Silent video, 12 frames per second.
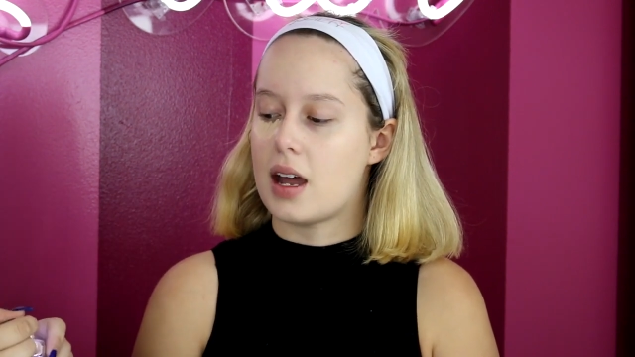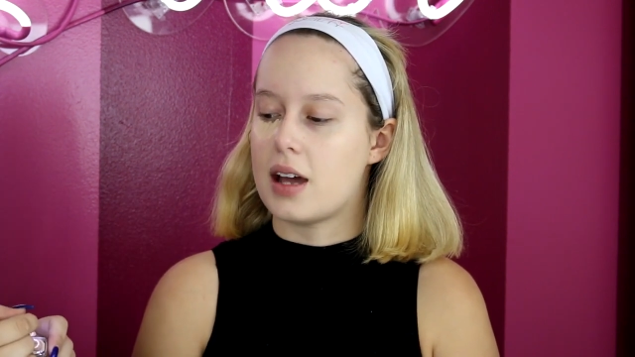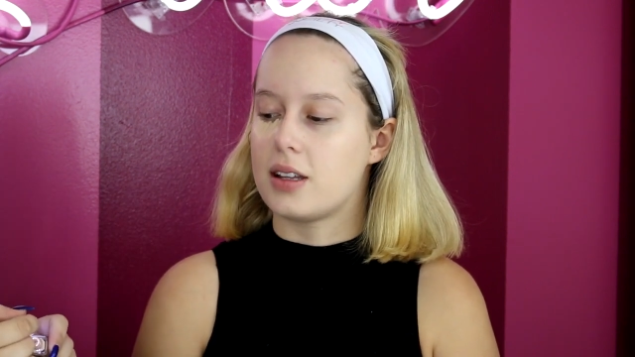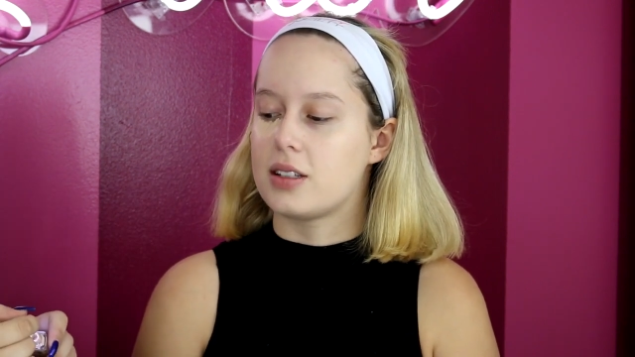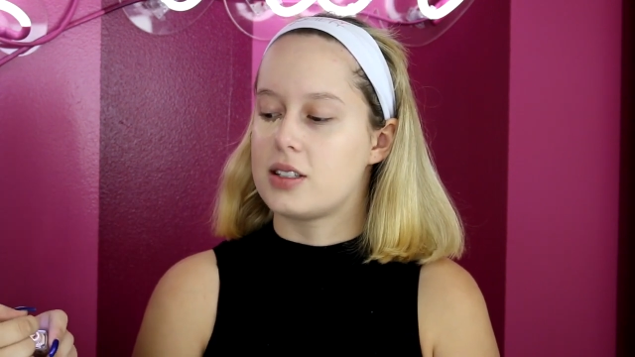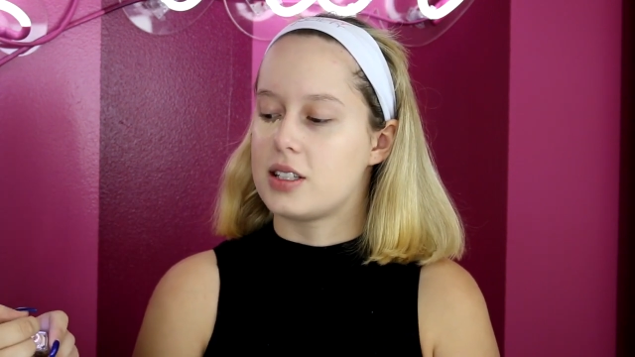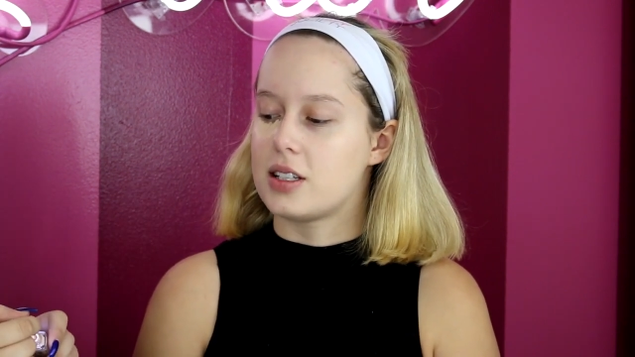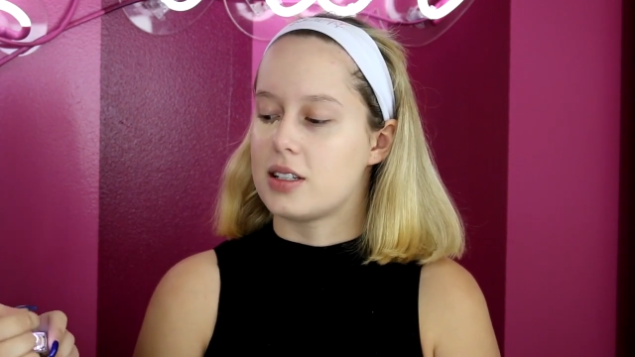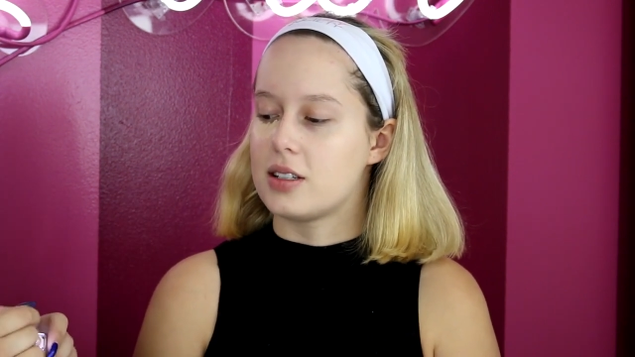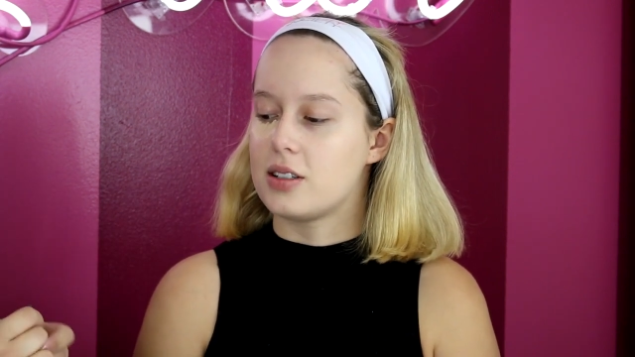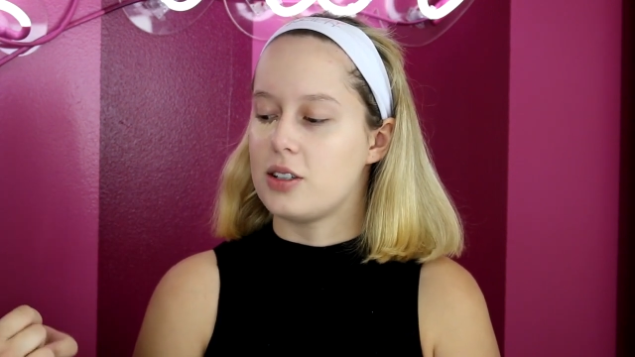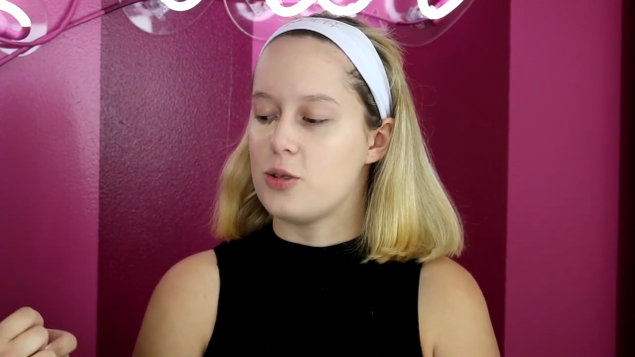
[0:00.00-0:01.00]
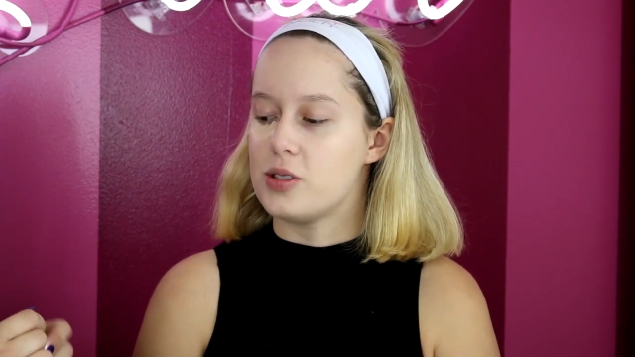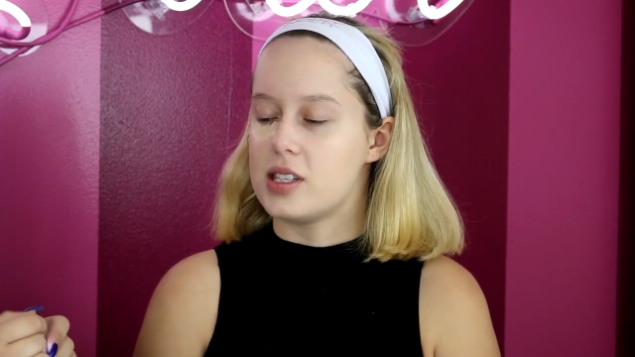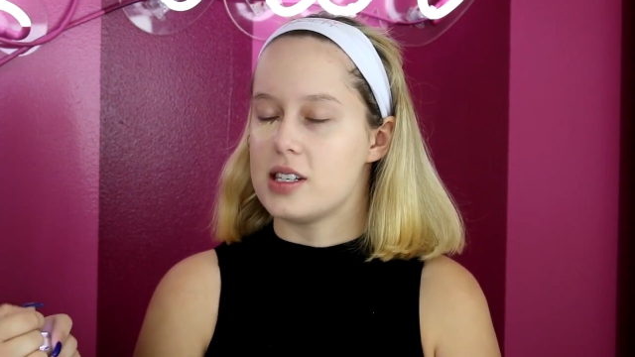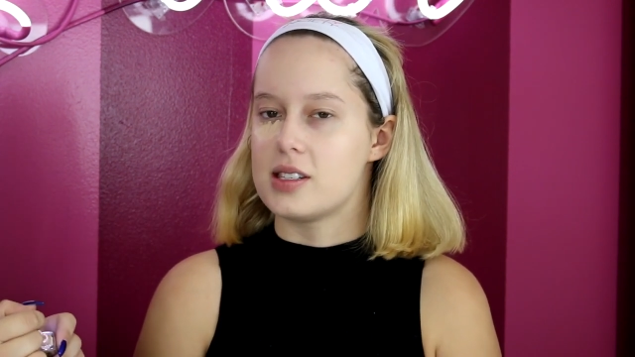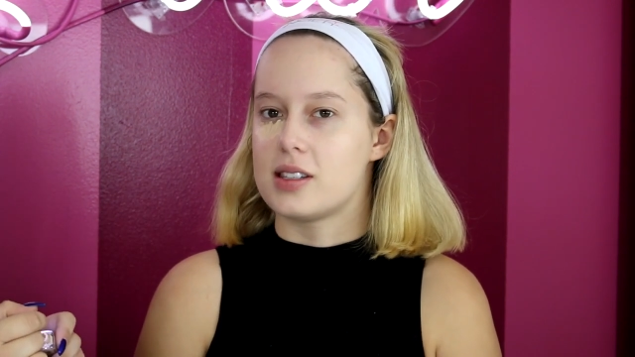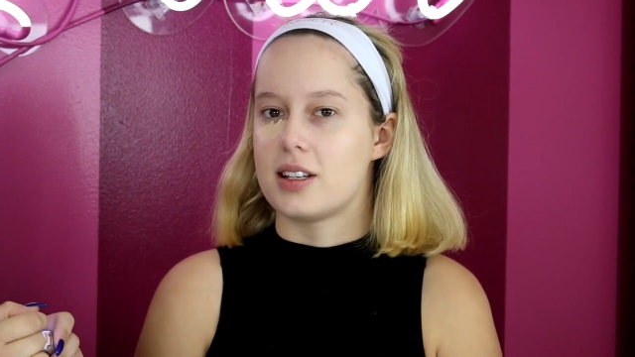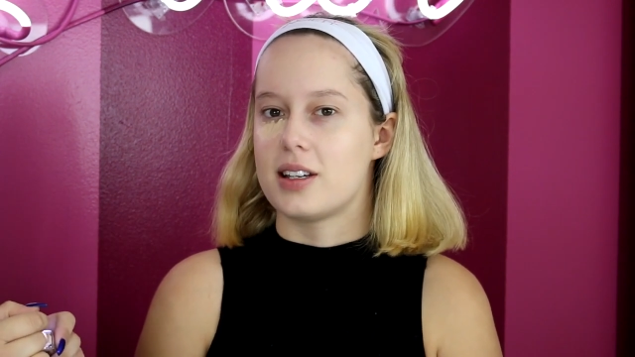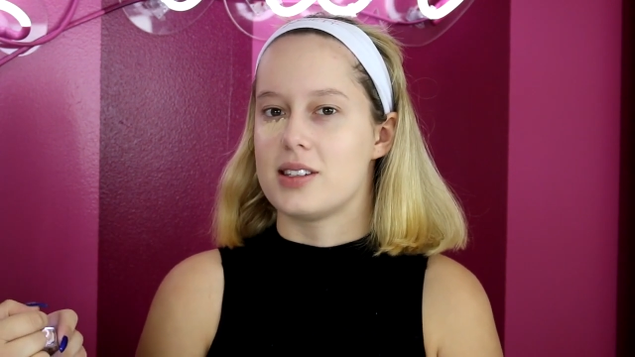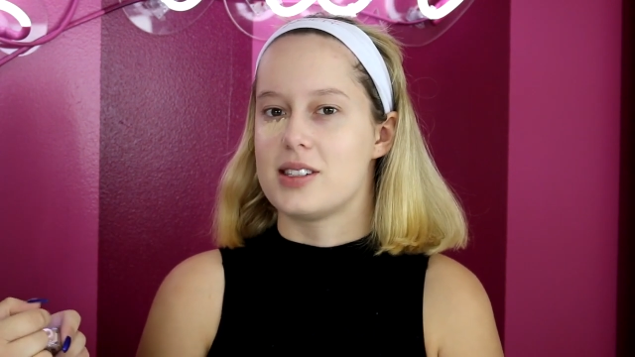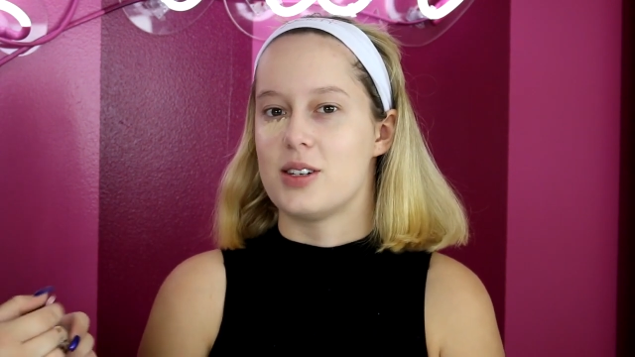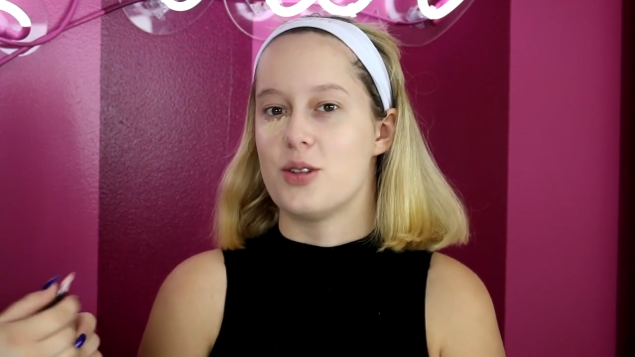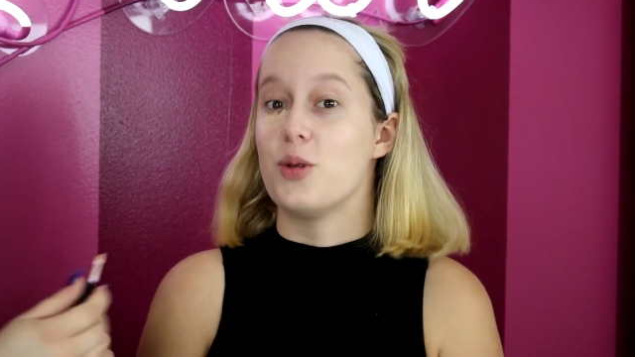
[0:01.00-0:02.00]
I like to use these
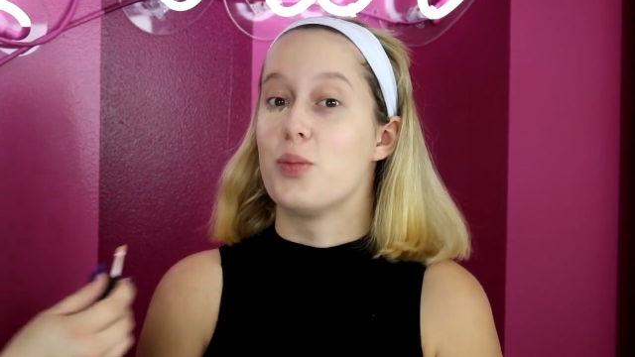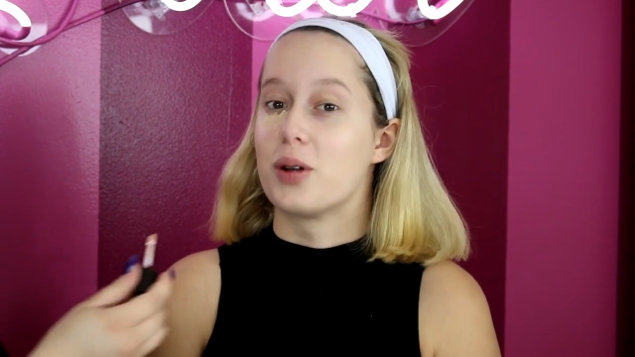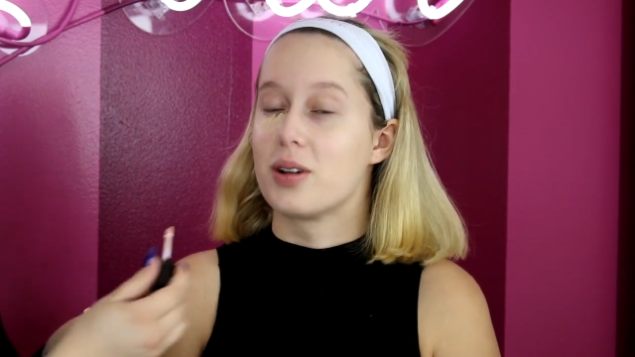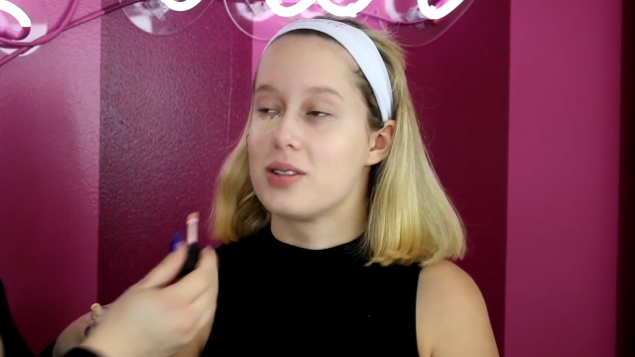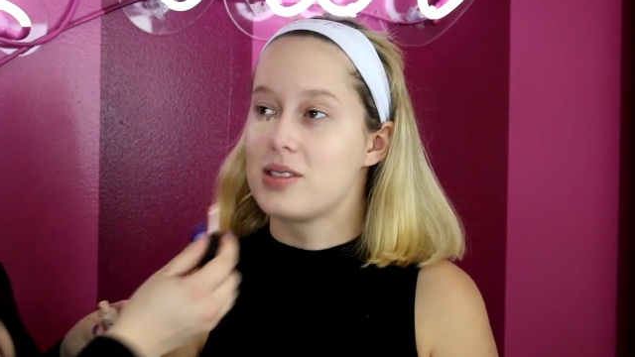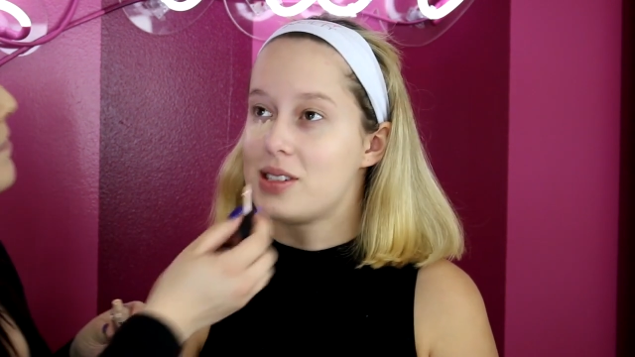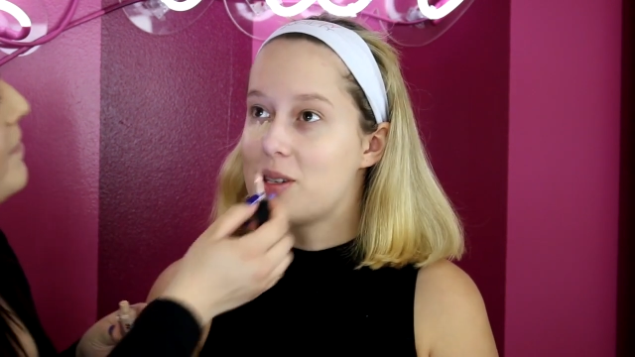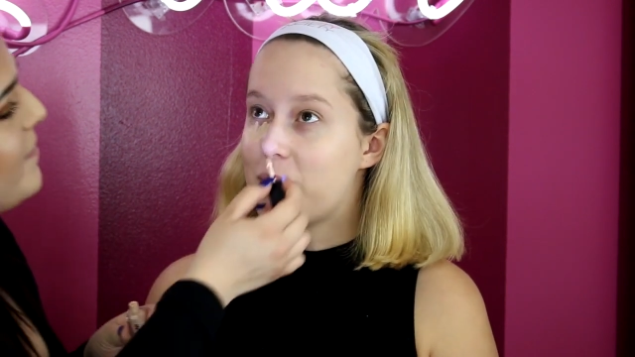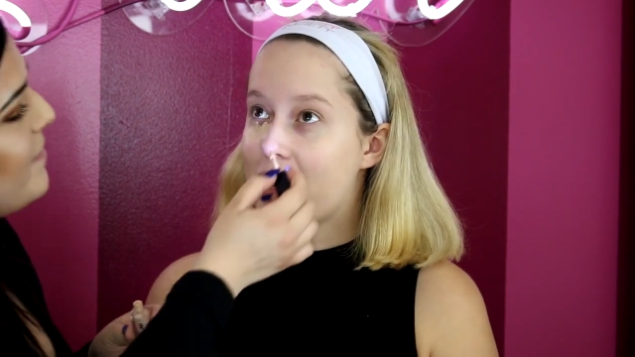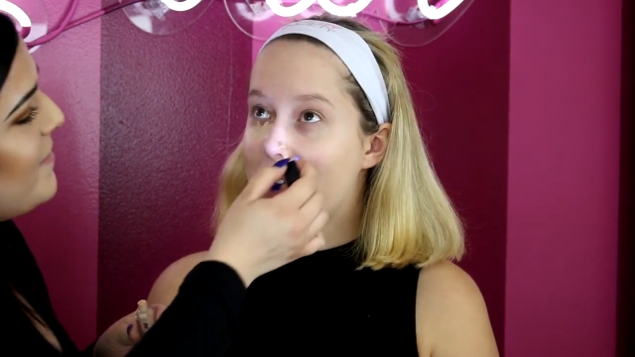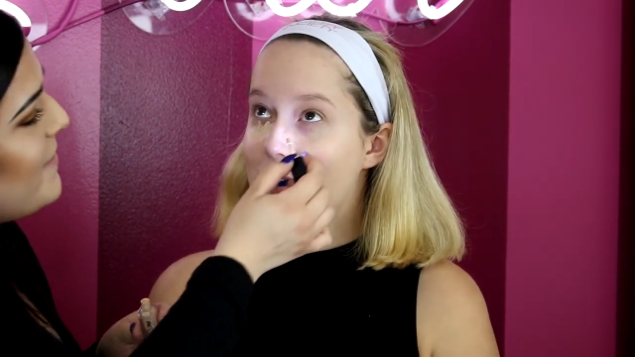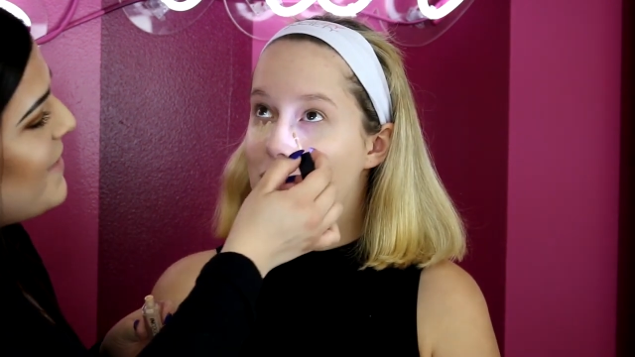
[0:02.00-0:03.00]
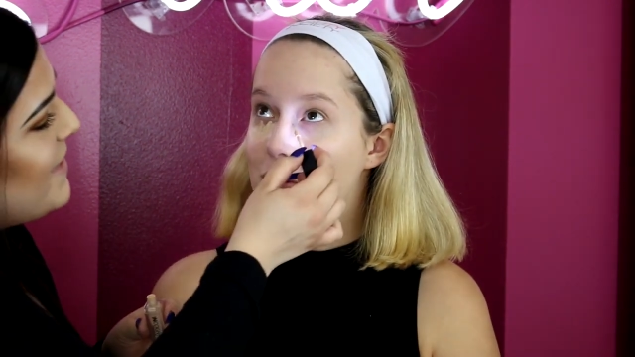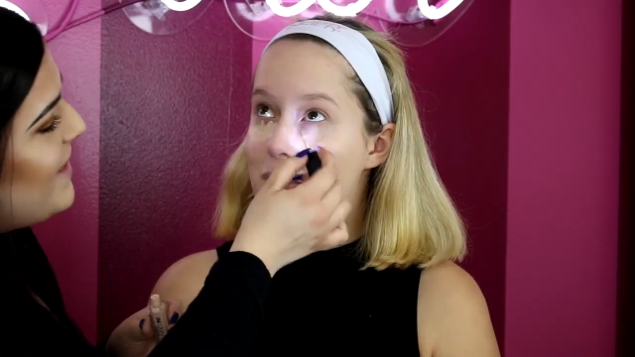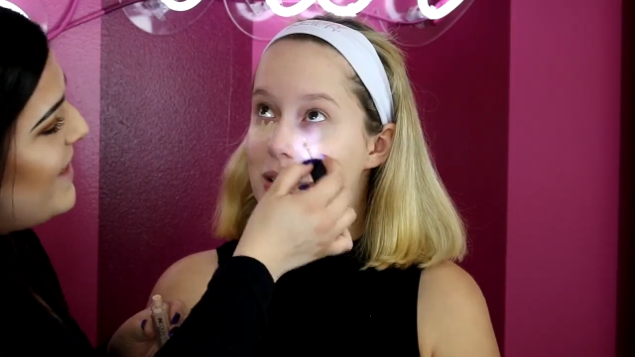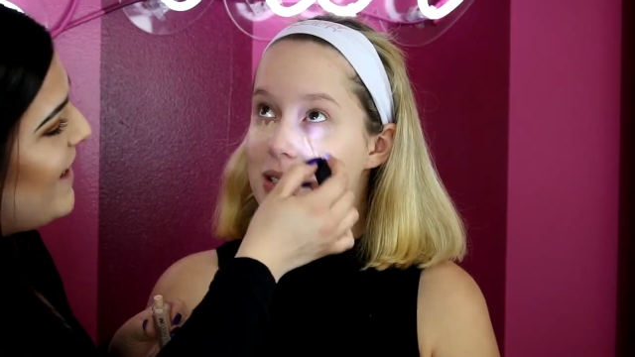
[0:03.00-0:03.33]
lights in Ubers, in the back of Ubers.